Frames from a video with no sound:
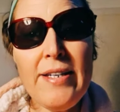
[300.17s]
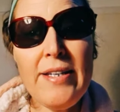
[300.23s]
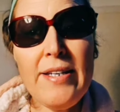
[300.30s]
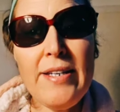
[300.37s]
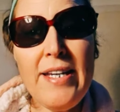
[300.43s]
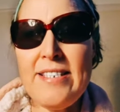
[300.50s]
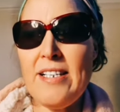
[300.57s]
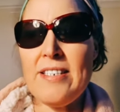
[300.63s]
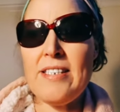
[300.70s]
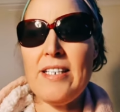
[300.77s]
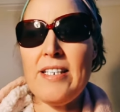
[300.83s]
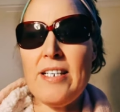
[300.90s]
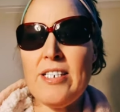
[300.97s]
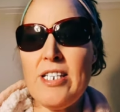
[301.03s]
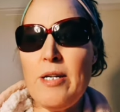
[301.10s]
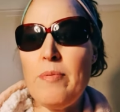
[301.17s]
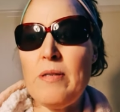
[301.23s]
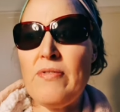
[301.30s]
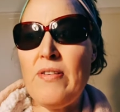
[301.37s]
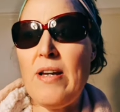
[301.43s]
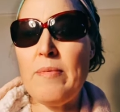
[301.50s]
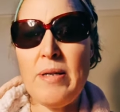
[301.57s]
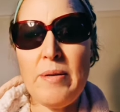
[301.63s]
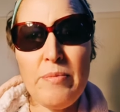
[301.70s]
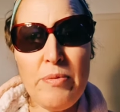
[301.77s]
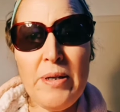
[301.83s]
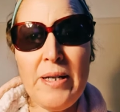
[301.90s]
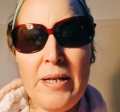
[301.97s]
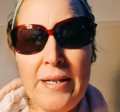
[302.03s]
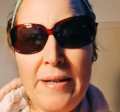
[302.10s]
Yeah, that's us. Yeah, the cheapest
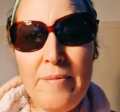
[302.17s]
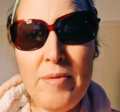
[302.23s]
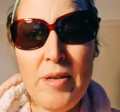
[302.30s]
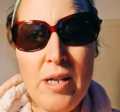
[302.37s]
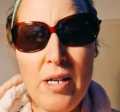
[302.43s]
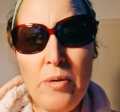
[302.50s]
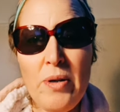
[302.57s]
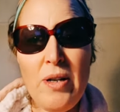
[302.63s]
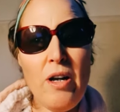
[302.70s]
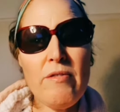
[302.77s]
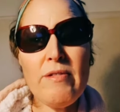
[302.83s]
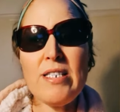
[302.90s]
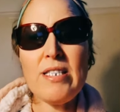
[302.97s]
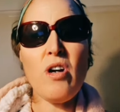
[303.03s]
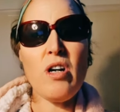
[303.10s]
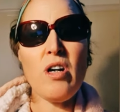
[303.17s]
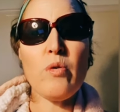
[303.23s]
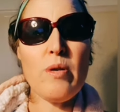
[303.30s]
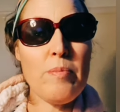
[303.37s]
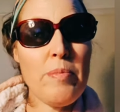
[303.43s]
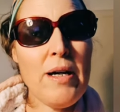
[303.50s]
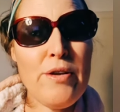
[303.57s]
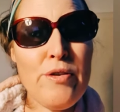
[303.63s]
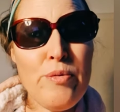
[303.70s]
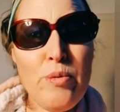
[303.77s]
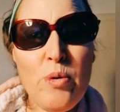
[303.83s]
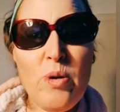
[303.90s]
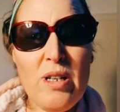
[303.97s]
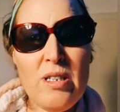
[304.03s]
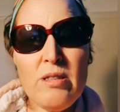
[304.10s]
family in Britain. Yeah, we like recycle the
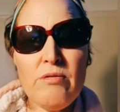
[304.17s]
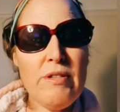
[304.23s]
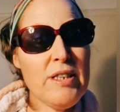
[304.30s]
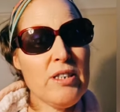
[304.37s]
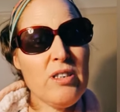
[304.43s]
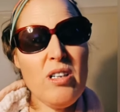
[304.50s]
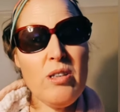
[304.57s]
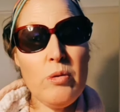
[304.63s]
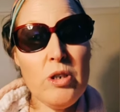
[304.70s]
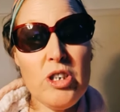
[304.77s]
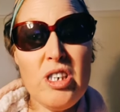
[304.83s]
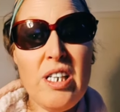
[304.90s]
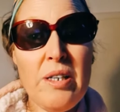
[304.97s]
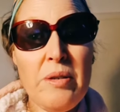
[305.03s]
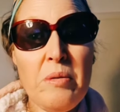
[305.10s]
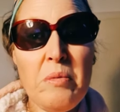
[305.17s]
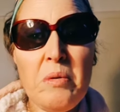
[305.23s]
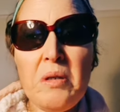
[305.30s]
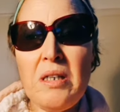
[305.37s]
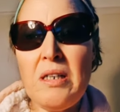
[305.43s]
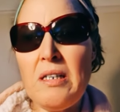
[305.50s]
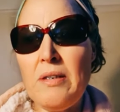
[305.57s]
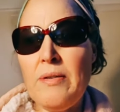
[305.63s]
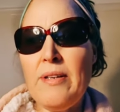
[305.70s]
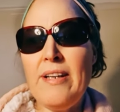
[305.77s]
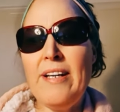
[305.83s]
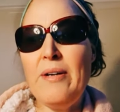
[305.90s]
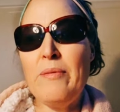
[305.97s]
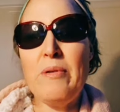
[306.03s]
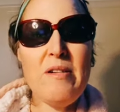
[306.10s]
bath water, recycle the shower
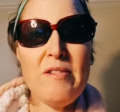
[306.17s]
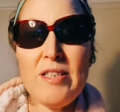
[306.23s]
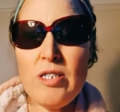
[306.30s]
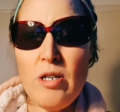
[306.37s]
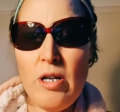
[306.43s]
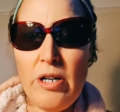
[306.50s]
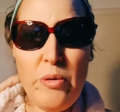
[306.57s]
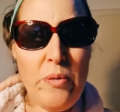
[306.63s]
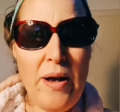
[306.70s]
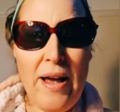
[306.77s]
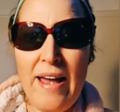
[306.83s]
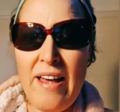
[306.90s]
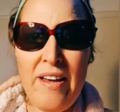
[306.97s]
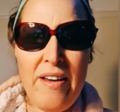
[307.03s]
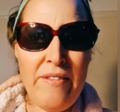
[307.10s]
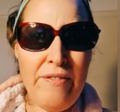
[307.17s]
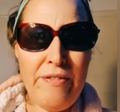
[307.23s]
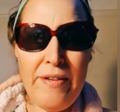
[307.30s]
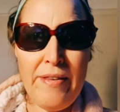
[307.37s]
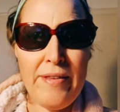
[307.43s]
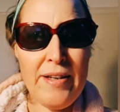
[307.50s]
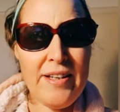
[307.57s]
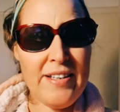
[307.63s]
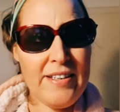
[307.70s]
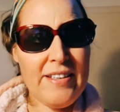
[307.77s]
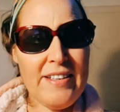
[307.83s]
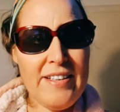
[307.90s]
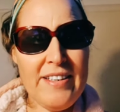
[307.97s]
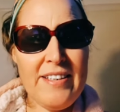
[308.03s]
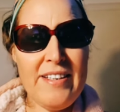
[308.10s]
water, we recycle
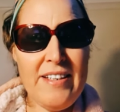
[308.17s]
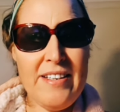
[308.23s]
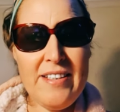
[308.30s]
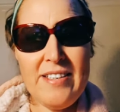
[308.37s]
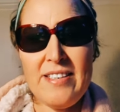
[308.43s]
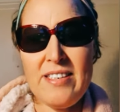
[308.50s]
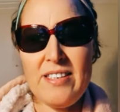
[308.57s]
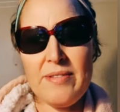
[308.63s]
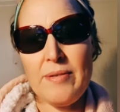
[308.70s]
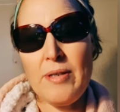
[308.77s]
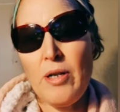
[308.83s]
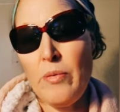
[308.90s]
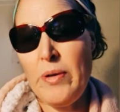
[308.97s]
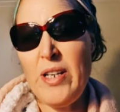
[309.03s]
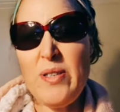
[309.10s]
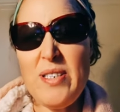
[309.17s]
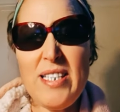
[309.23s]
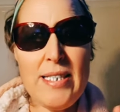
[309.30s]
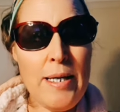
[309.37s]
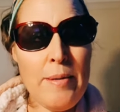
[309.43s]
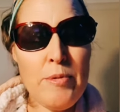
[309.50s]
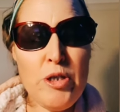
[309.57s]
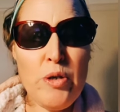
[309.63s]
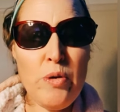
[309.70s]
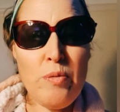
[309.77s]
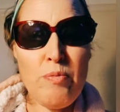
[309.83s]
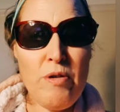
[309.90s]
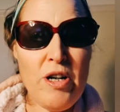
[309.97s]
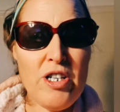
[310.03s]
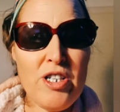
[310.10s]
everything. Yes, We use the same
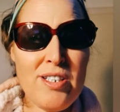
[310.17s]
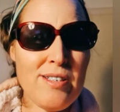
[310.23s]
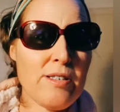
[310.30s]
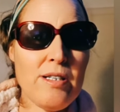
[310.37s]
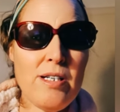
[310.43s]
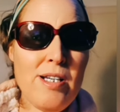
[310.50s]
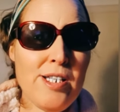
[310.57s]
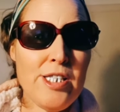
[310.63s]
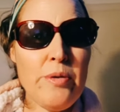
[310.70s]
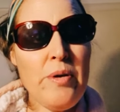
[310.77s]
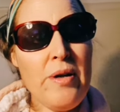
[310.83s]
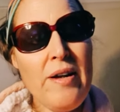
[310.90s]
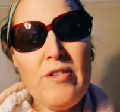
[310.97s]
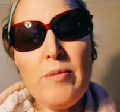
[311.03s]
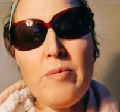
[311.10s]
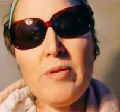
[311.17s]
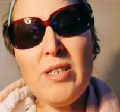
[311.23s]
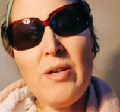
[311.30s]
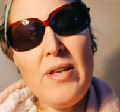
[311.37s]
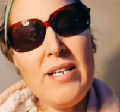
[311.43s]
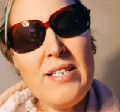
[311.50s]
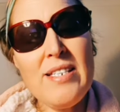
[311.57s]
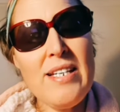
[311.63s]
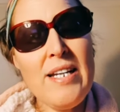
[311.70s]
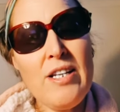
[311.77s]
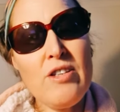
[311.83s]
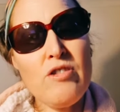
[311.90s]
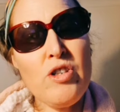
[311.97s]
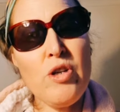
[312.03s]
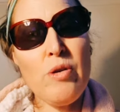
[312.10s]
toothbrush, so we don't have to. So
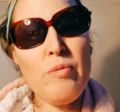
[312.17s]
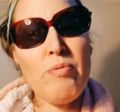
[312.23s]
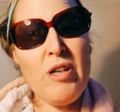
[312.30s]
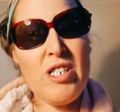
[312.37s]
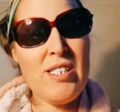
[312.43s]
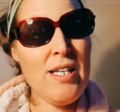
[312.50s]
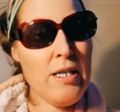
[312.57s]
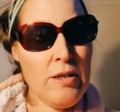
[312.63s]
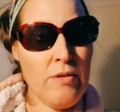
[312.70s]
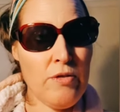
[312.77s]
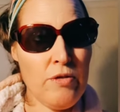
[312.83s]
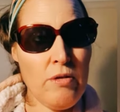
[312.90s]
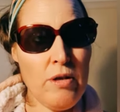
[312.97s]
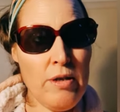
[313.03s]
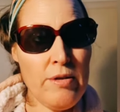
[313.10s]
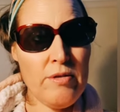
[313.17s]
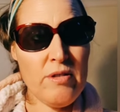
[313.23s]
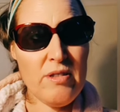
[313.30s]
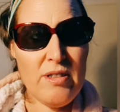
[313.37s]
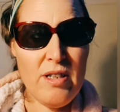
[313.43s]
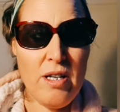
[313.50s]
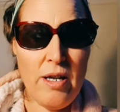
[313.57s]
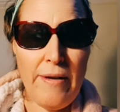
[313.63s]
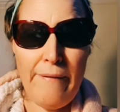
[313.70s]
that's an extra toothbrush saved, right?